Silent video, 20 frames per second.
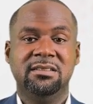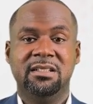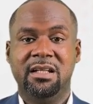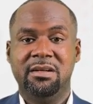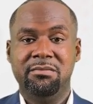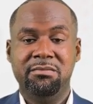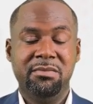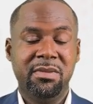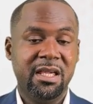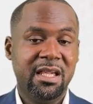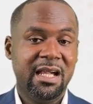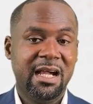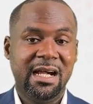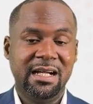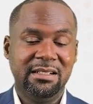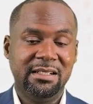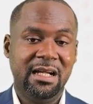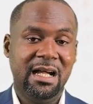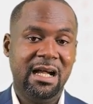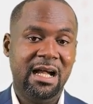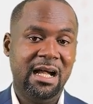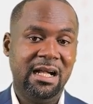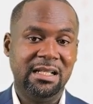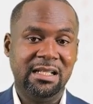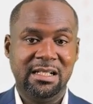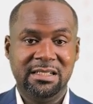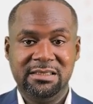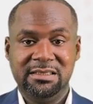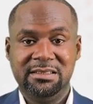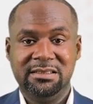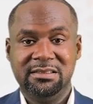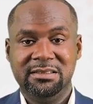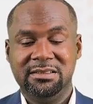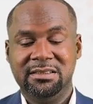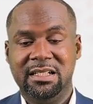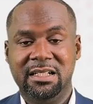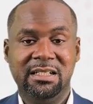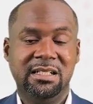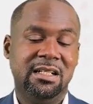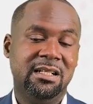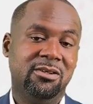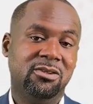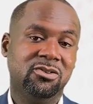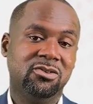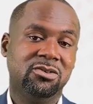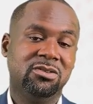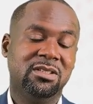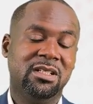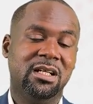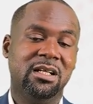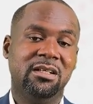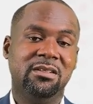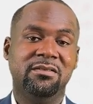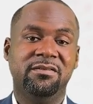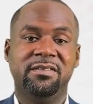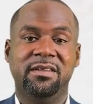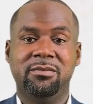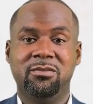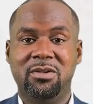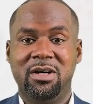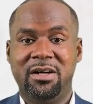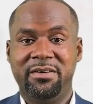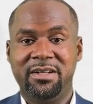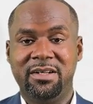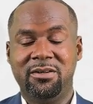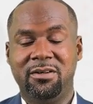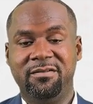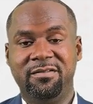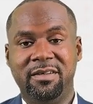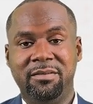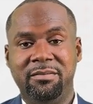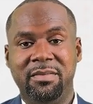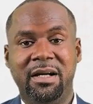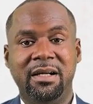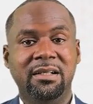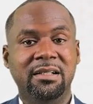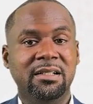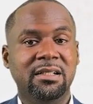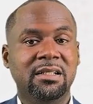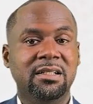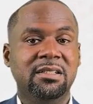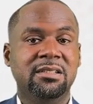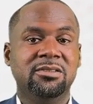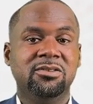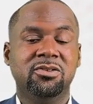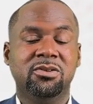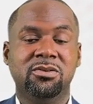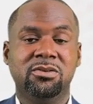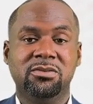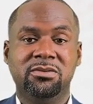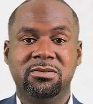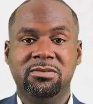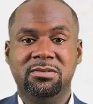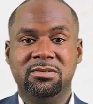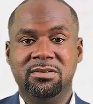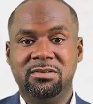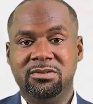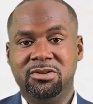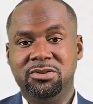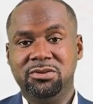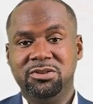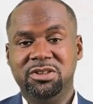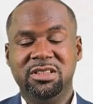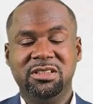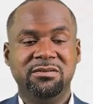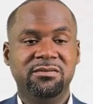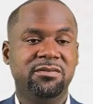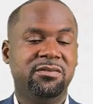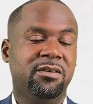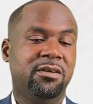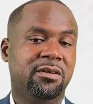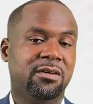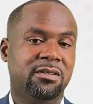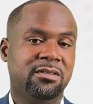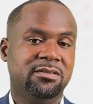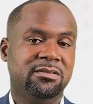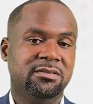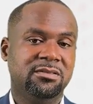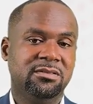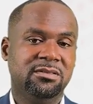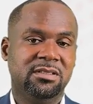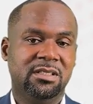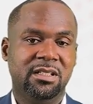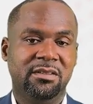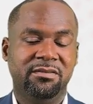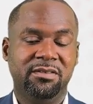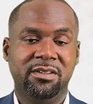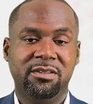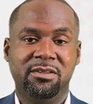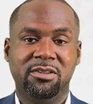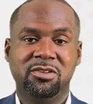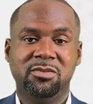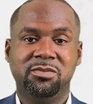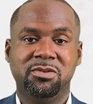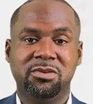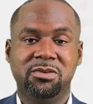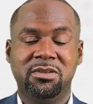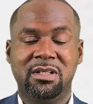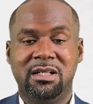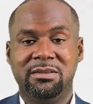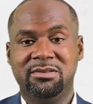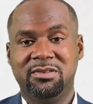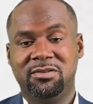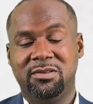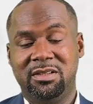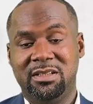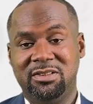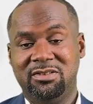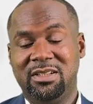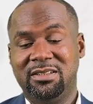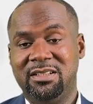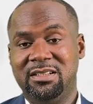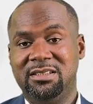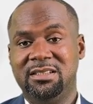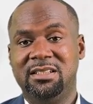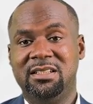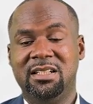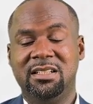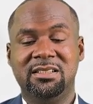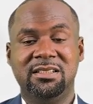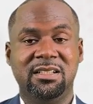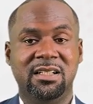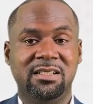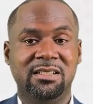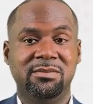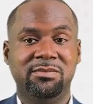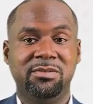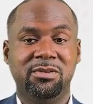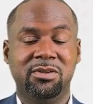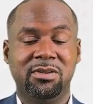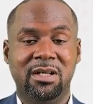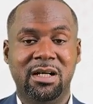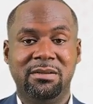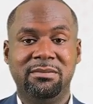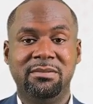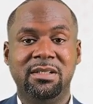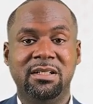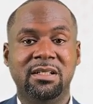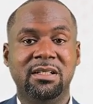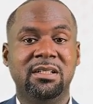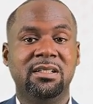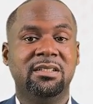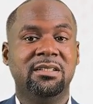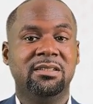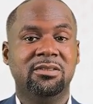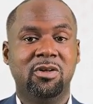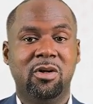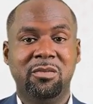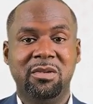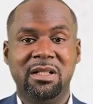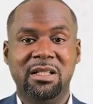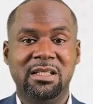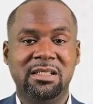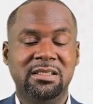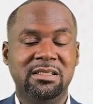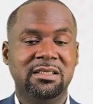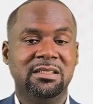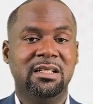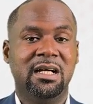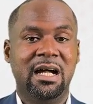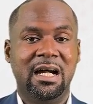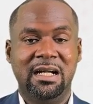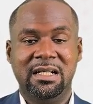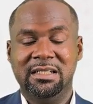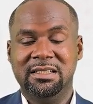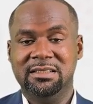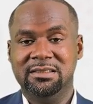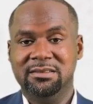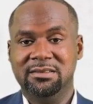the May, August, and then also the February, November. So tuition for the various programs for the strategic case study program normally are